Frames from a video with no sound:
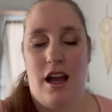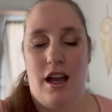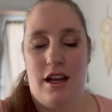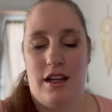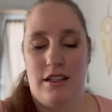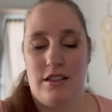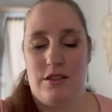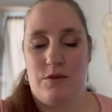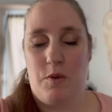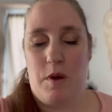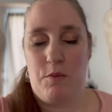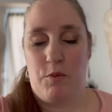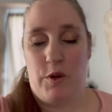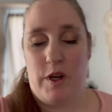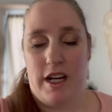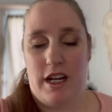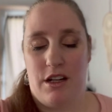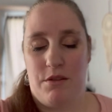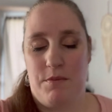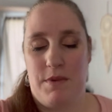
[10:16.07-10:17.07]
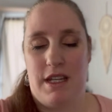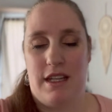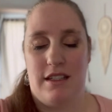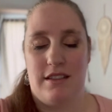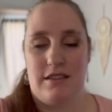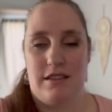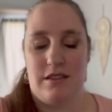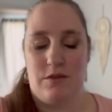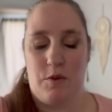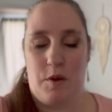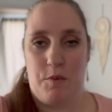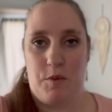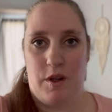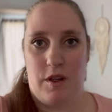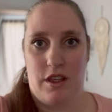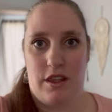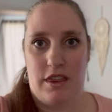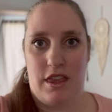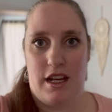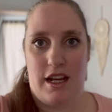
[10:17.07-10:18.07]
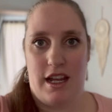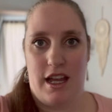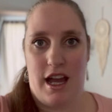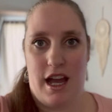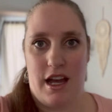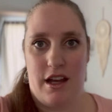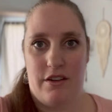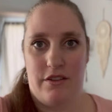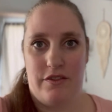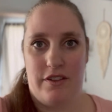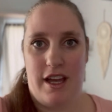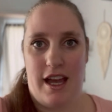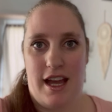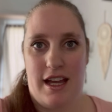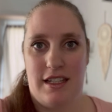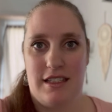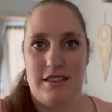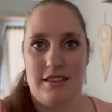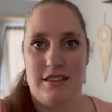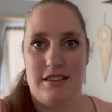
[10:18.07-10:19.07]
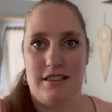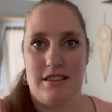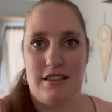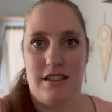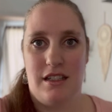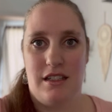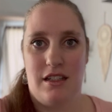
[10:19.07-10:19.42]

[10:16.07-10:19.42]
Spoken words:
swimwear, because the swimwear that I have has